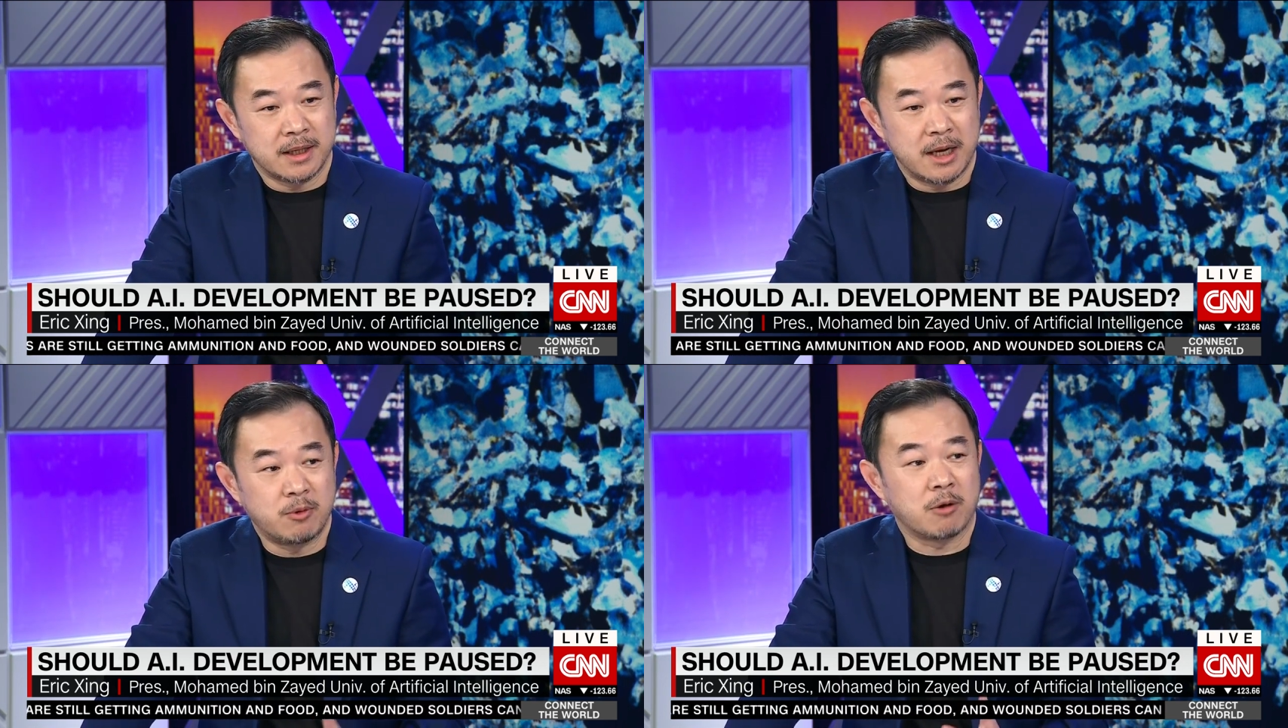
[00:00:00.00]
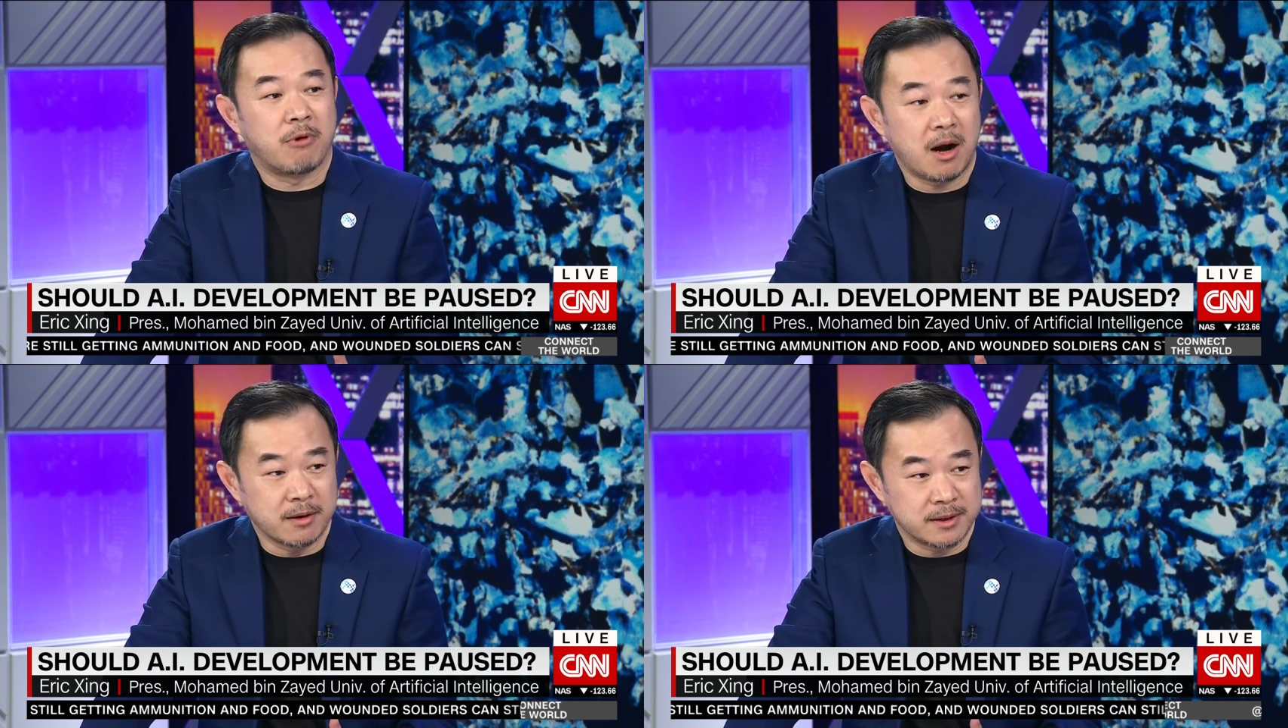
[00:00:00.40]
it
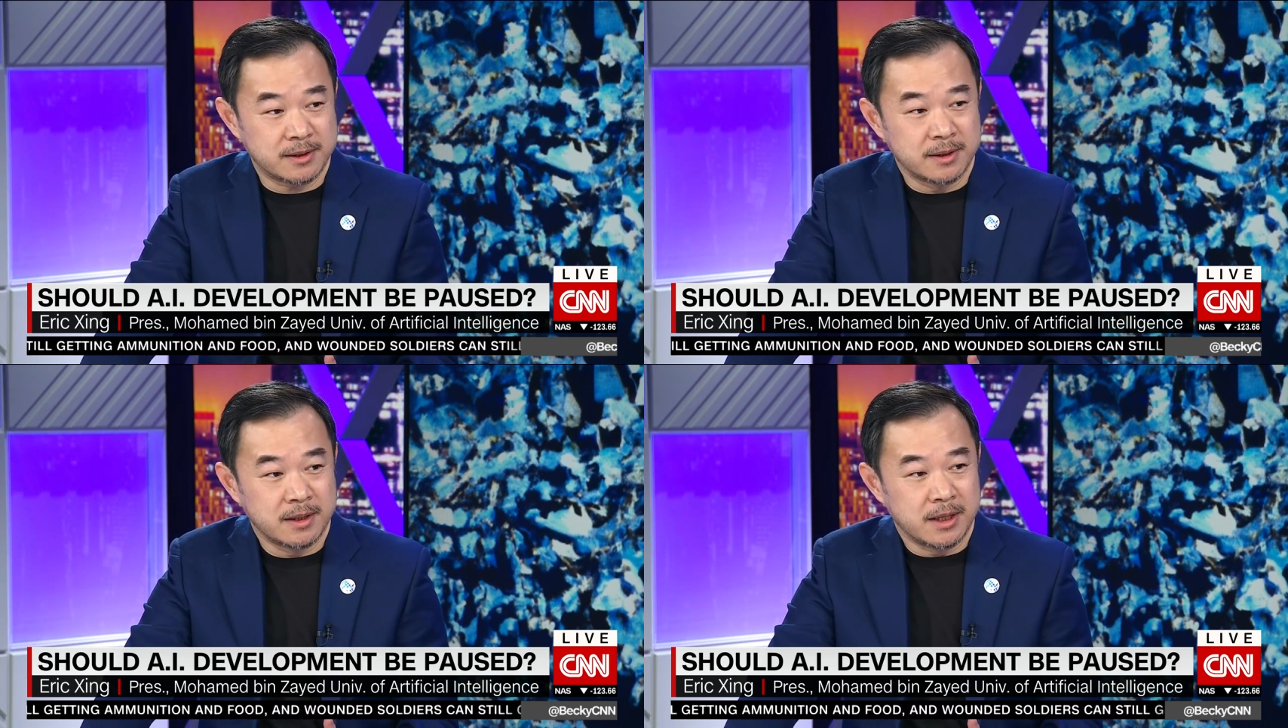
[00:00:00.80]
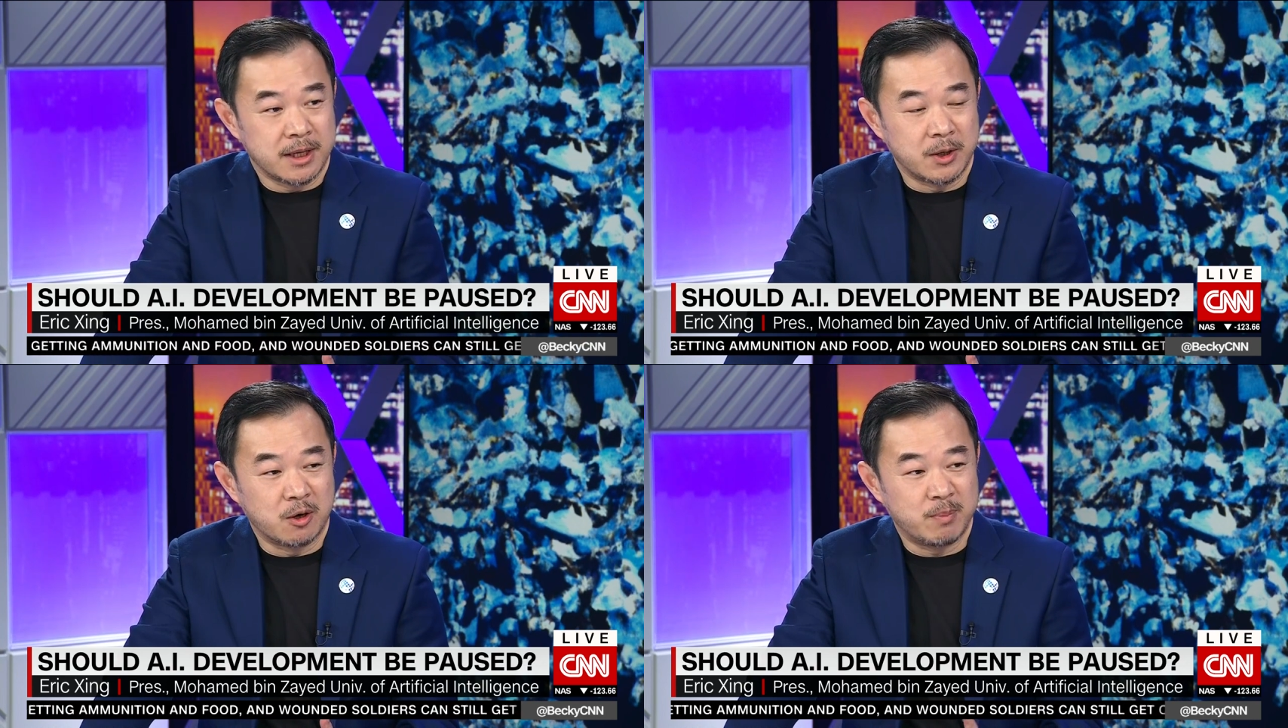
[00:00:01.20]
requires,
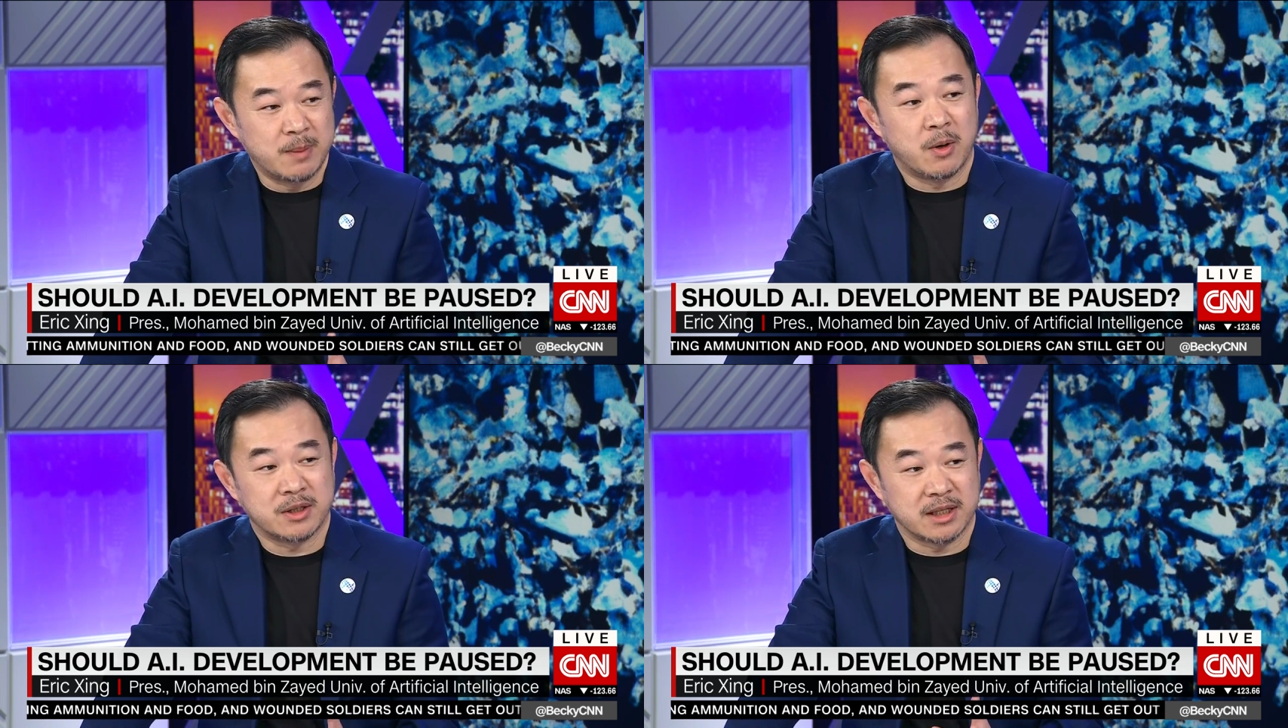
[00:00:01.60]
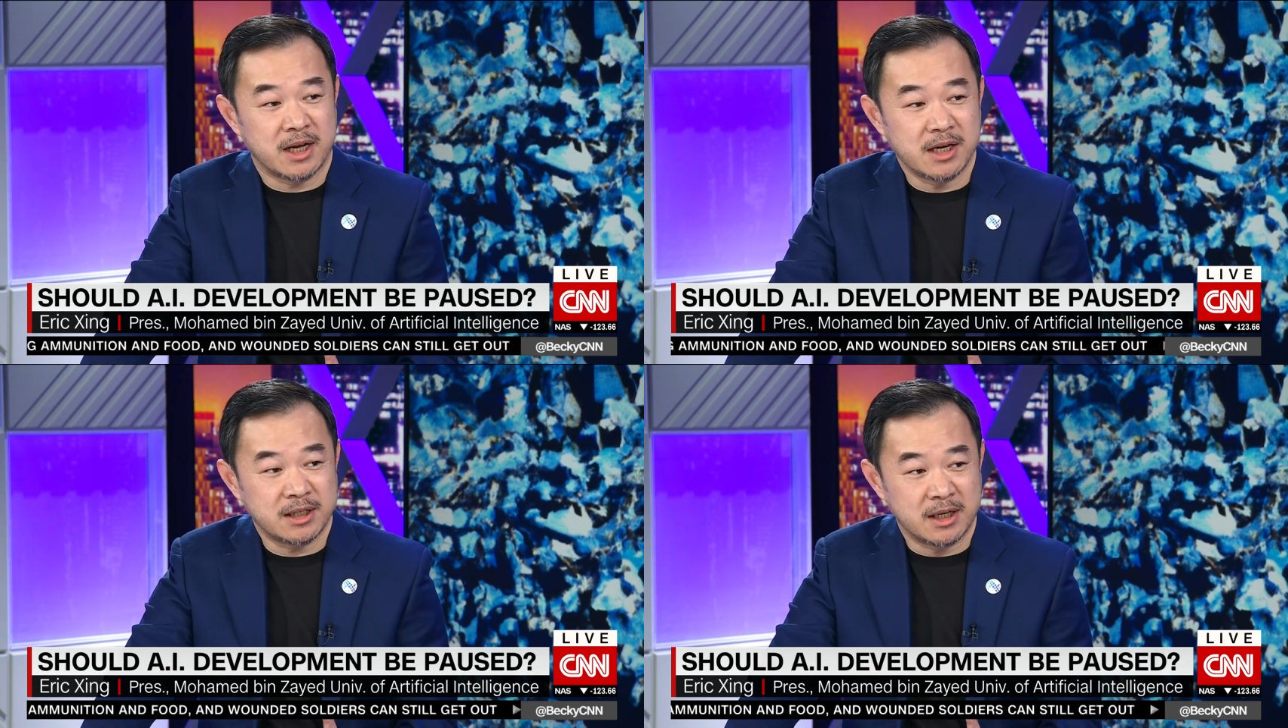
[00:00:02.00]
you know, people's
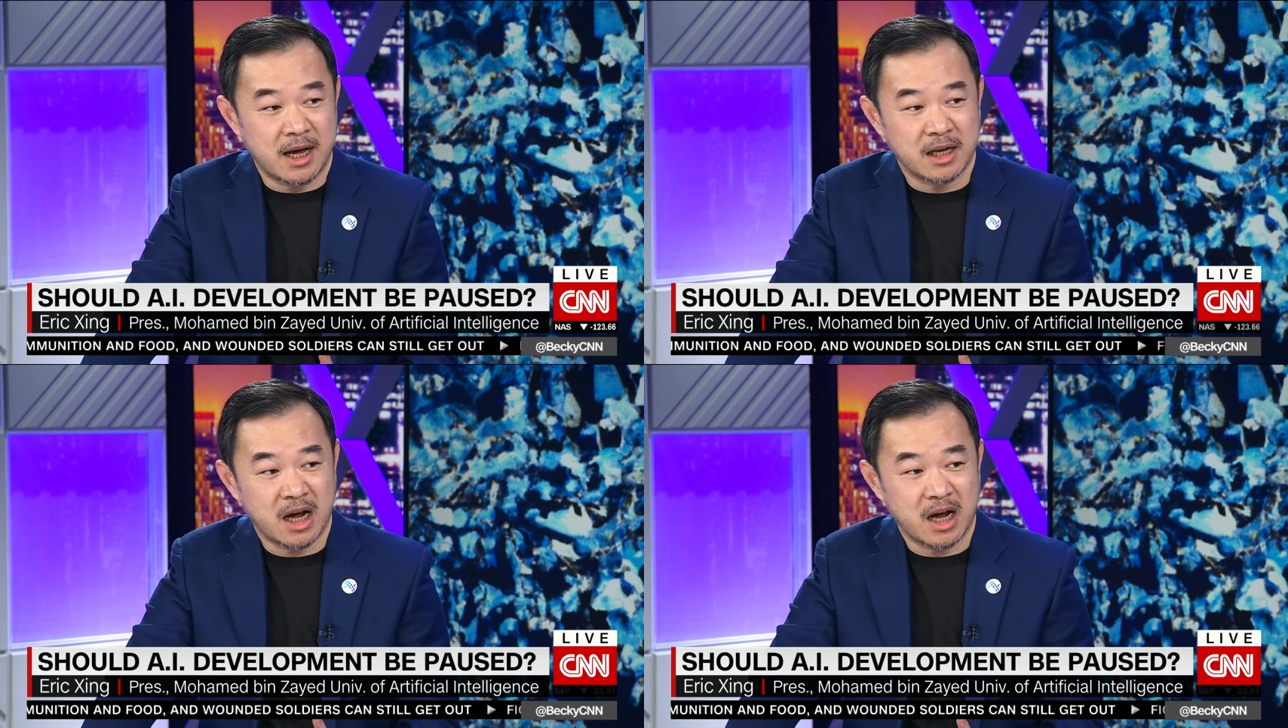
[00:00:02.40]
attention and the